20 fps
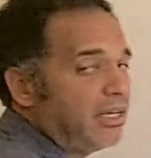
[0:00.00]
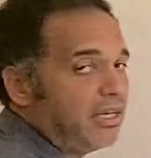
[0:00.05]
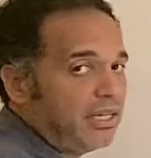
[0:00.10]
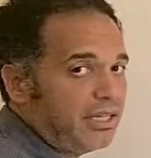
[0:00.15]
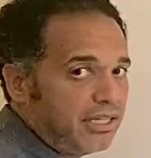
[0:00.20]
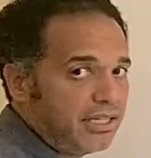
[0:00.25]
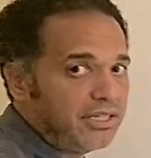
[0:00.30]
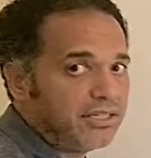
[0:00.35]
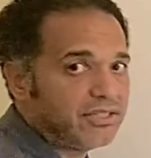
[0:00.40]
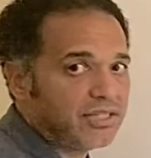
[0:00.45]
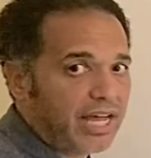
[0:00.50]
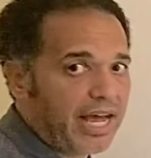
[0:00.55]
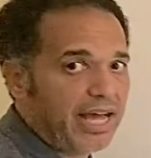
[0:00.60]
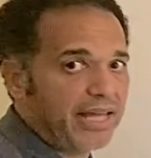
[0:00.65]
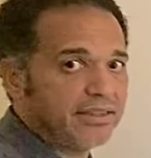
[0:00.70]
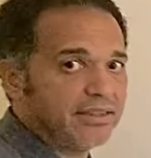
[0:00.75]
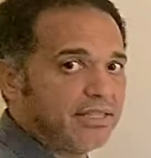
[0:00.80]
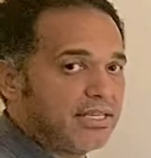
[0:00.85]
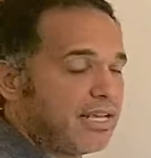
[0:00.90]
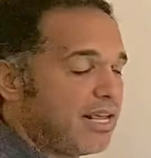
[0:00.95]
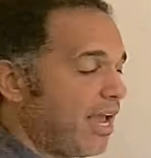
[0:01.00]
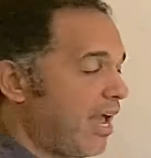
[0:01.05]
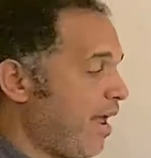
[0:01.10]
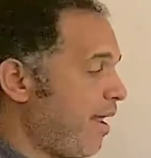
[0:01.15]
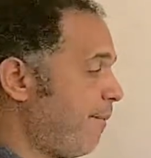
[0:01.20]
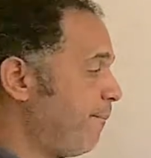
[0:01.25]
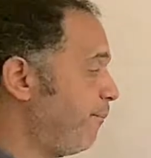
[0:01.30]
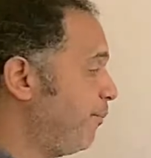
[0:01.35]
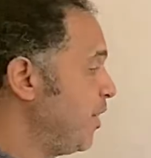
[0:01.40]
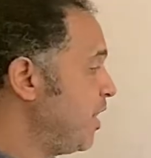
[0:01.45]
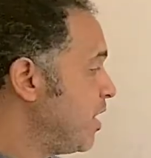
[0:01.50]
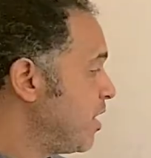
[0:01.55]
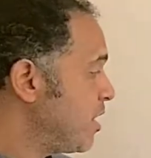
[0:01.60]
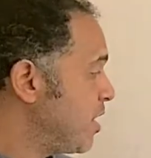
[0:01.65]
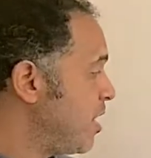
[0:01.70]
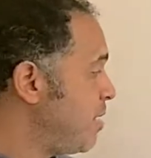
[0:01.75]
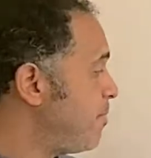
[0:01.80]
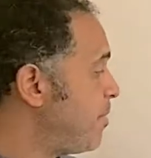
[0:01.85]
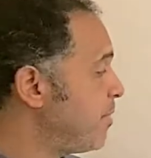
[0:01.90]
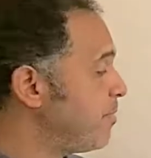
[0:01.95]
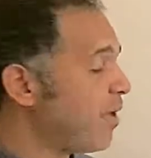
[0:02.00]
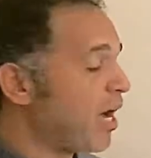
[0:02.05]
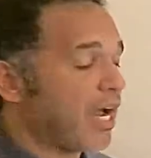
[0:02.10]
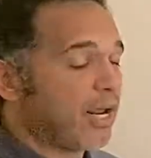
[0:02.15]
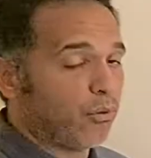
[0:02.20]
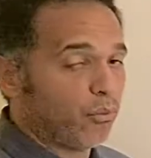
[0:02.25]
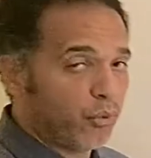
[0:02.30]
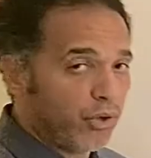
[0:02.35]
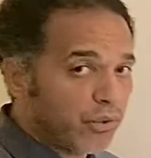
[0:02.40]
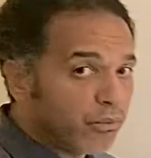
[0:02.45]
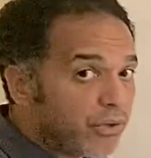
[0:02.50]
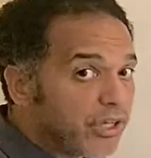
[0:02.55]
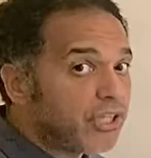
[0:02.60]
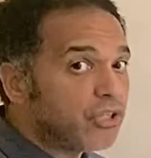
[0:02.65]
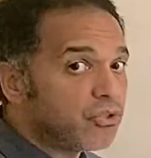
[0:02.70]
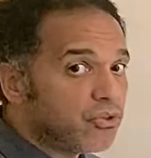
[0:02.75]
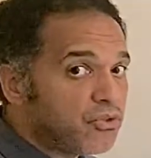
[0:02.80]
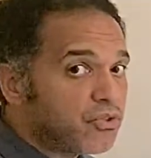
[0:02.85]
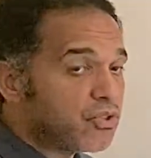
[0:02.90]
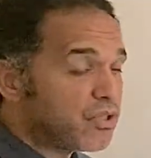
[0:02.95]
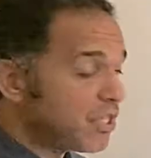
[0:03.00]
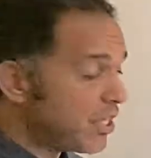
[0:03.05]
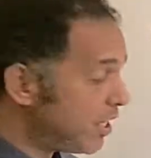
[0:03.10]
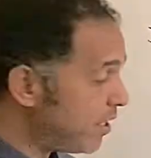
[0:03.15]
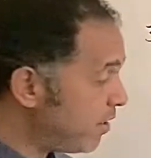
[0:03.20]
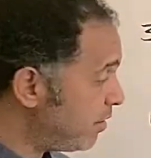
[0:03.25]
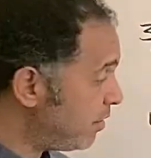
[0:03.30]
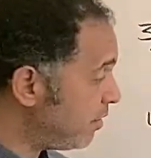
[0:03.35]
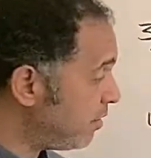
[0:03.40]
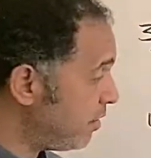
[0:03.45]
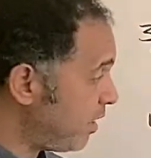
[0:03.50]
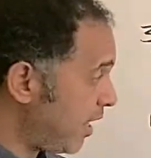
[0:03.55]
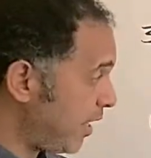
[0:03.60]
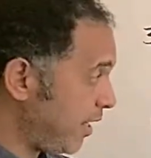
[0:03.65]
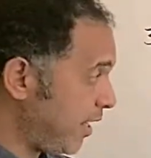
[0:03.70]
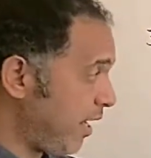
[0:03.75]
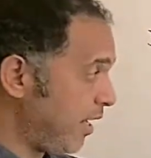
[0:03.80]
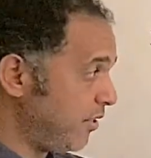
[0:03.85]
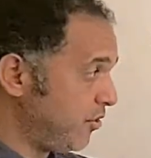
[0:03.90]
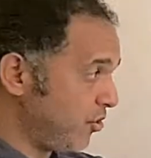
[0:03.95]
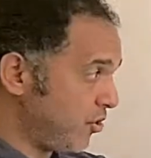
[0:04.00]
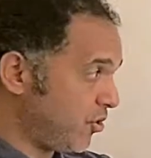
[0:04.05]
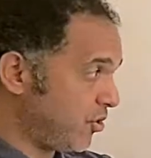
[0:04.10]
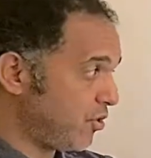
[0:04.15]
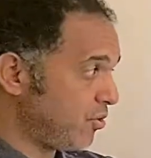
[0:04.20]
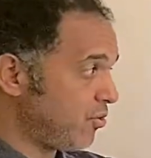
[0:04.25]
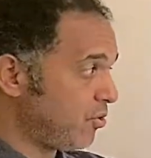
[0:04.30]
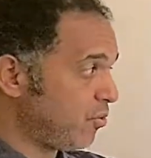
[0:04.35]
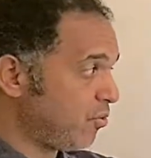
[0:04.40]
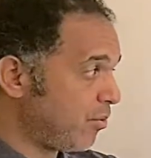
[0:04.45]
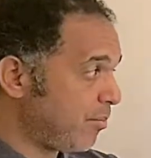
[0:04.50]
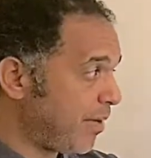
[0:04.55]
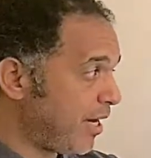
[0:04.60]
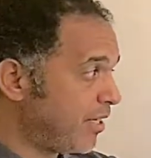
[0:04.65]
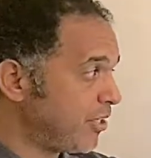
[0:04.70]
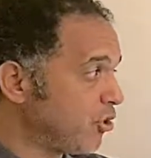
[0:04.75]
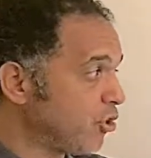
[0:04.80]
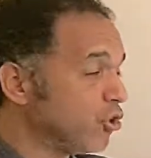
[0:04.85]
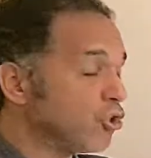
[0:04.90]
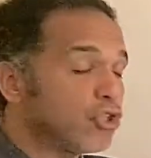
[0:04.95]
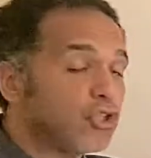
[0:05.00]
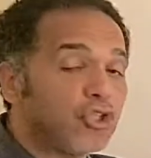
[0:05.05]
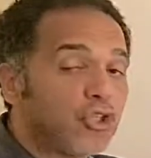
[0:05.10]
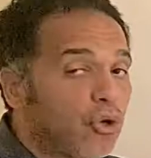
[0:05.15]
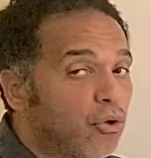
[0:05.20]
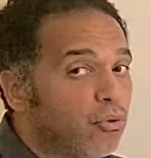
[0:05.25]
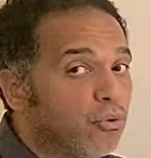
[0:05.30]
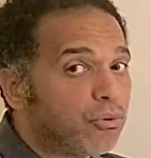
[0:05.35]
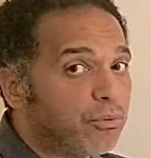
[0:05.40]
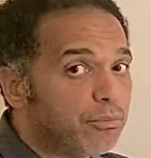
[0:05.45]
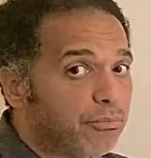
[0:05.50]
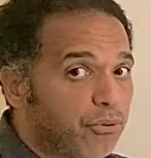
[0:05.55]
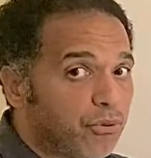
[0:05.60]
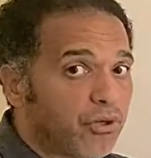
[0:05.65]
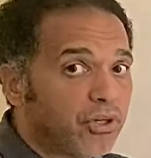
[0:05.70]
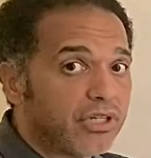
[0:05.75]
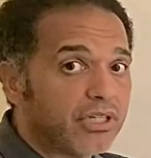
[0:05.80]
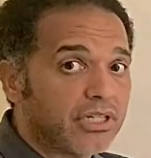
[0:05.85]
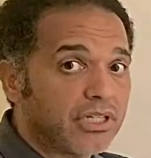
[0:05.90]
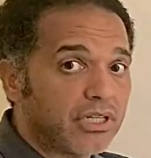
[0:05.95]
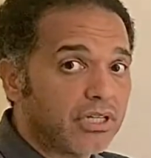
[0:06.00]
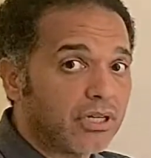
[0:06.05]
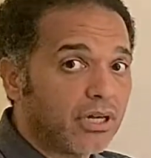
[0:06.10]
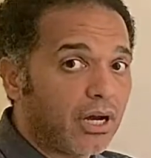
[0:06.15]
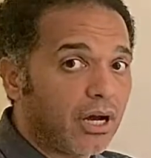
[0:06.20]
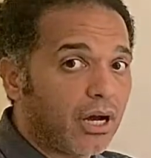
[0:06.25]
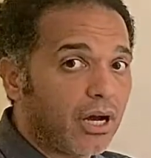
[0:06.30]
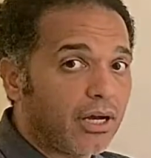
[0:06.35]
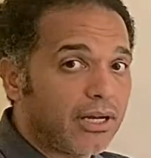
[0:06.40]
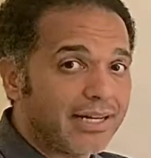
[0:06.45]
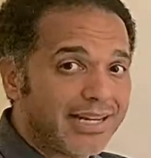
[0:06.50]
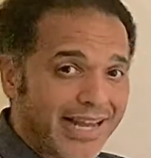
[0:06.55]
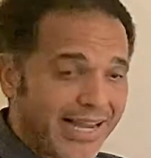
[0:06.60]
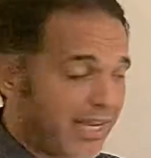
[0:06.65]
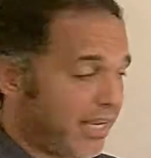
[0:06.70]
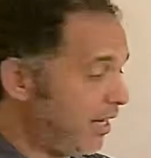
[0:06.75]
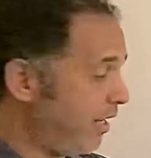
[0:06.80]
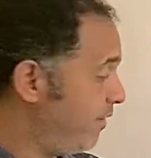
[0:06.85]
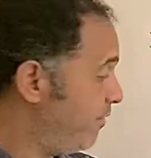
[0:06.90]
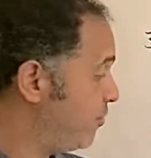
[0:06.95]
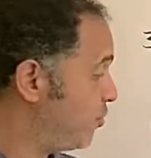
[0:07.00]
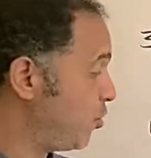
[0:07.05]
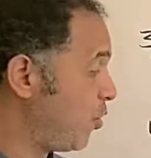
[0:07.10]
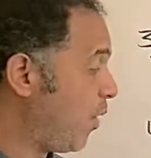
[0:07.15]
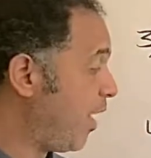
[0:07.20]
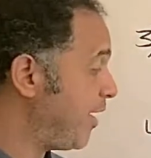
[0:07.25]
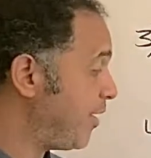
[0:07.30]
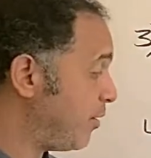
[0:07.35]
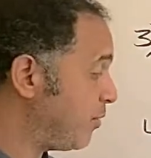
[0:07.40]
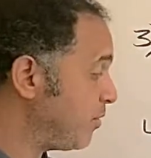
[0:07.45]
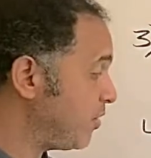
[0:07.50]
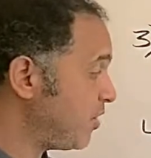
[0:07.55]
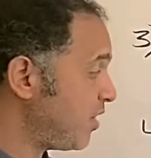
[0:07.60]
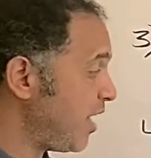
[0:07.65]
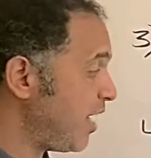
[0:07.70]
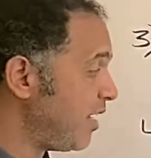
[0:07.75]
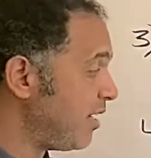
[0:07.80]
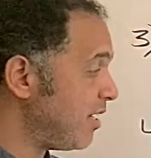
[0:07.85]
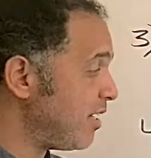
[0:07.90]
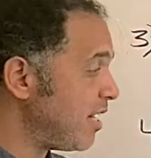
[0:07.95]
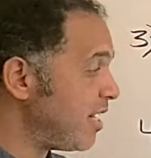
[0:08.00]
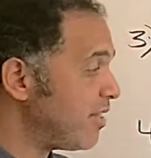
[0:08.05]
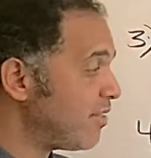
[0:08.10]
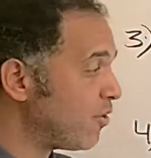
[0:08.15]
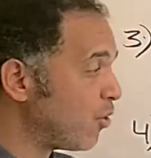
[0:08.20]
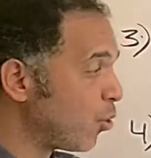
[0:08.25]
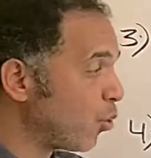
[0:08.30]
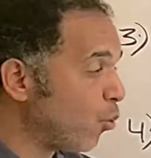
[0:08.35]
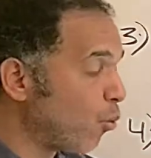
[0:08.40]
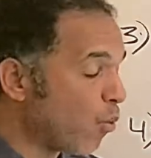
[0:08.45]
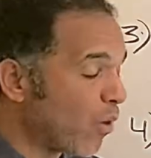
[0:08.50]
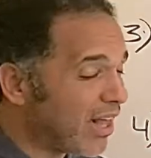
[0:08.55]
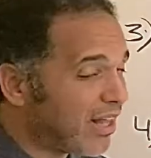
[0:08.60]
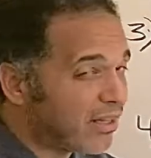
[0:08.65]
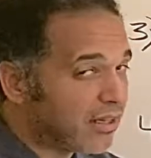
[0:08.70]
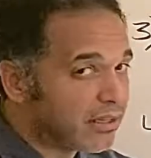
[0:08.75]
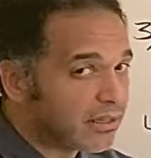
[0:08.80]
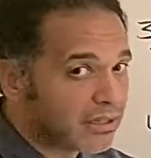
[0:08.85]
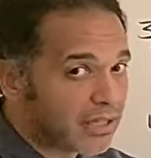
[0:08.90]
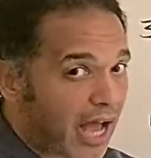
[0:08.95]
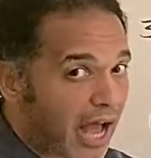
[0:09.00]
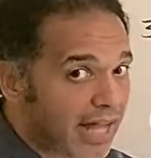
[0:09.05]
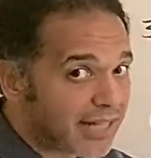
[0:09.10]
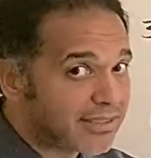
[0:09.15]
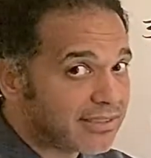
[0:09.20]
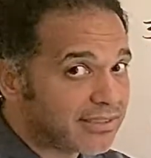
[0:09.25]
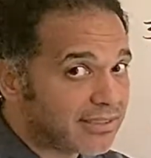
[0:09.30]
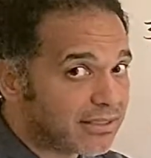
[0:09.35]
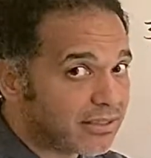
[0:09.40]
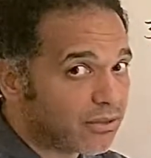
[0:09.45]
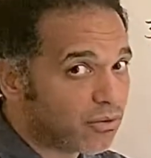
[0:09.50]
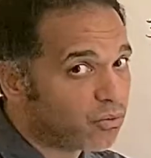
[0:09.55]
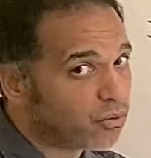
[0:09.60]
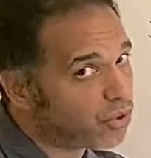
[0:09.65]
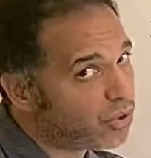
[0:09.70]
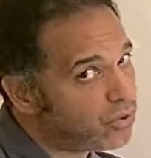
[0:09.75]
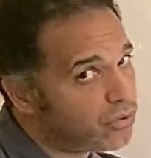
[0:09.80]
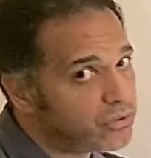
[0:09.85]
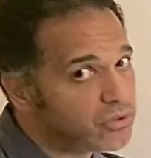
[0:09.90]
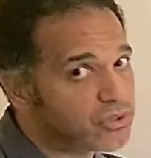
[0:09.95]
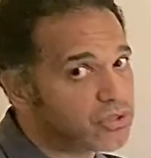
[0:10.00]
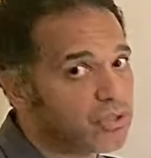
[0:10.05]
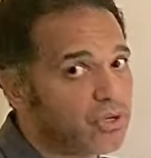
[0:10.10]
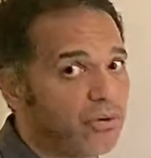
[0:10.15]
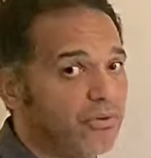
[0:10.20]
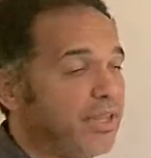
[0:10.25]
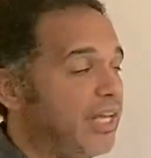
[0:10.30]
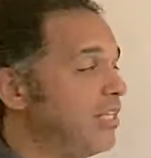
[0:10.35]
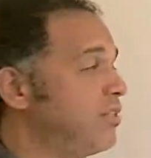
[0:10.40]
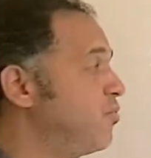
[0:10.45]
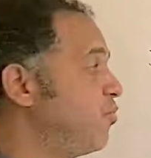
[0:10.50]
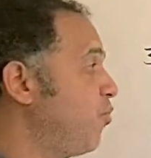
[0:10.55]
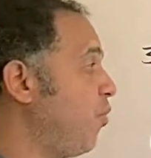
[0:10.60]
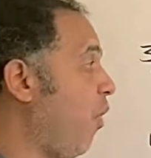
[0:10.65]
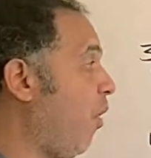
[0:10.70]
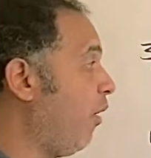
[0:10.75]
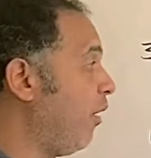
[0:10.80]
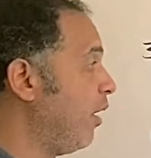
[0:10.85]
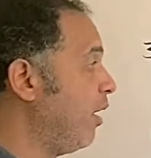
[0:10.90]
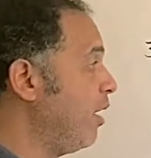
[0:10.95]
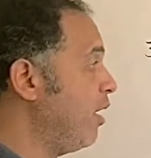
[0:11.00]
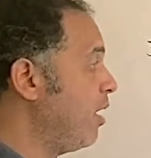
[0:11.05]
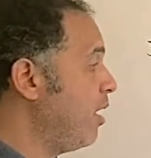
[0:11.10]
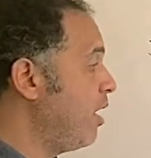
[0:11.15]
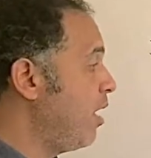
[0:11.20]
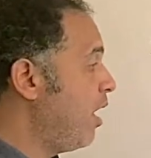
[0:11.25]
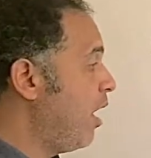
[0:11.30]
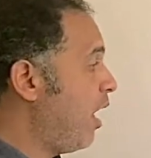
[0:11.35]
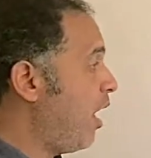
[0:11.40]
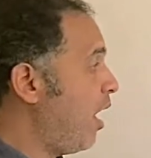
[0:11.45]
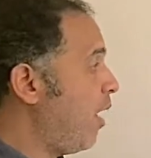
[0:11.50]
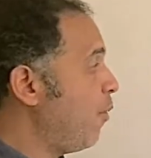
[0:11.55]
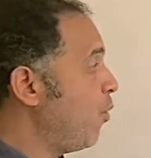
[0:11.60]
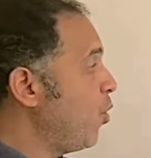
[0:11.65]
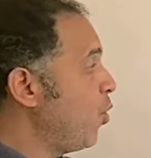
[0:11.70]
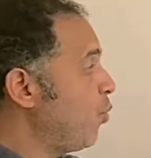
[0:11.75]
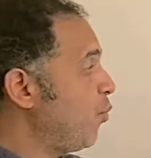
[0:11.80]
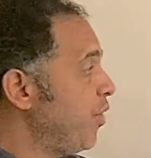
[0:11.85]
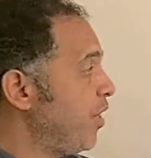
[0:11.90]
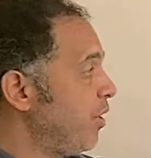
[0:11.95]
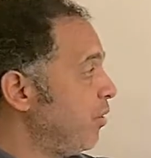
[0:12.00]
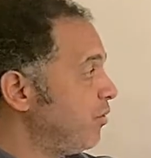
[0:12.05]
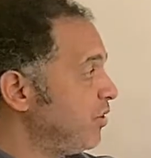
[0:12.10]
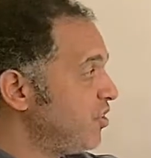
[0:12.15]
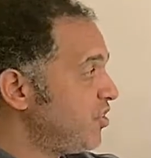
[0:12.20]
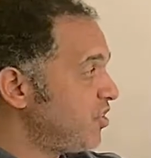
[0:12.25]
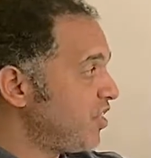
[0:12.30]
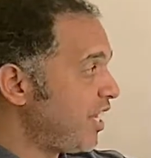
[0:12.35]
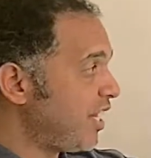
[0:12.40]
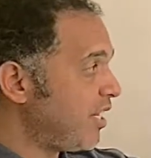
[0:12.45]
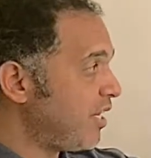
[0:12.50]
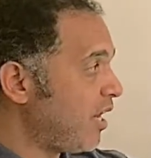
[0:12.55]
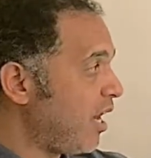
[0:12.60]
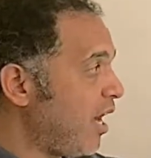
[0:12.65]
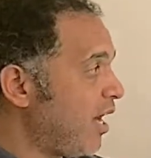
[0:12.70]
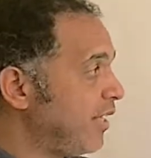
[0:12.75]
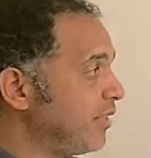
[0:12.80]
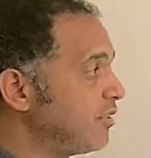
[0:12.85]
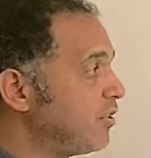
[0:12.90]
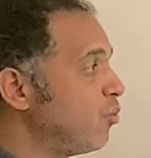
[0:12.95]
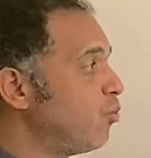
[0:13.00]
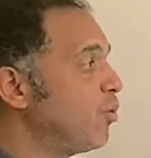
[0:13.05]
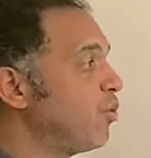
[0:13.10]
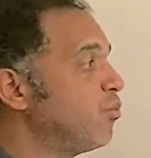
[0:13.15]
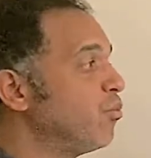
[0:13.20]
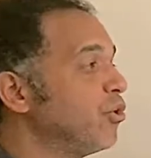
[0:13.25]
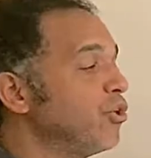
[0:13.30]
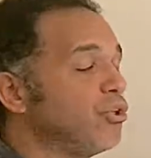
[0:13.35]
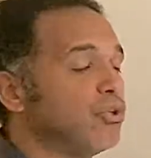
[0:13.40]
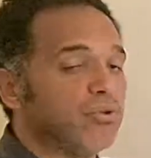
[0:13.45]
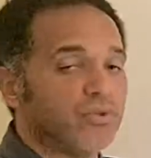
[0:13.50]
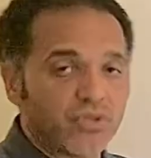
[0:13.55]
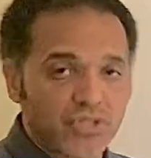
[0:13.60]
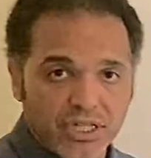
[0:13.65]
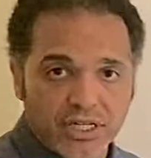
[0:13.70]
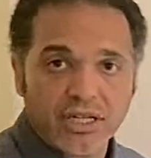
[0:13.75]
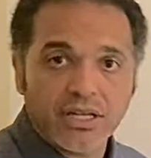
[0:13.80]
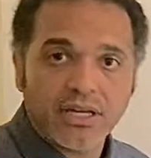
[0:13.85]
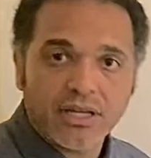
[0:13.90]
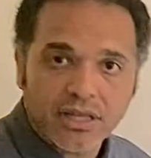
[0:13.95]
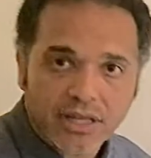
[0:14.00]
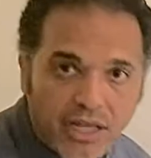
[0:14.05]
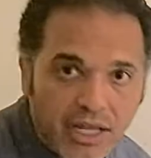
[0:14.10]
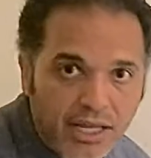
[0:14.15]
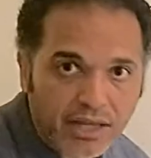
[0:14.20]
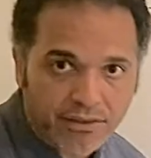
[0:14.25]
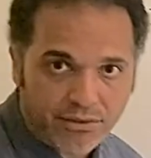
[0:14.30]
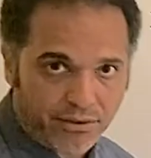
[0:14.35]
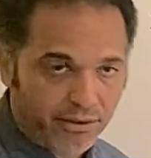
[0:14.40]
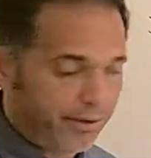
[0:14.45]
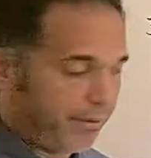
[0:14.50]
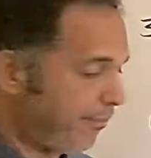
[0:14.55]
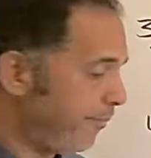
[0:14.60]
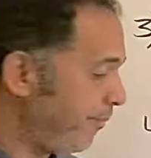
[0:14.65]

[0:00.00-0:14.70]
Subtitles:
is at the end. Keep in mind, when we use neither, again, just as a reminder, don't put negative. So I don't say neither will not the roads. No, that's wrong. We only say not when we're using either.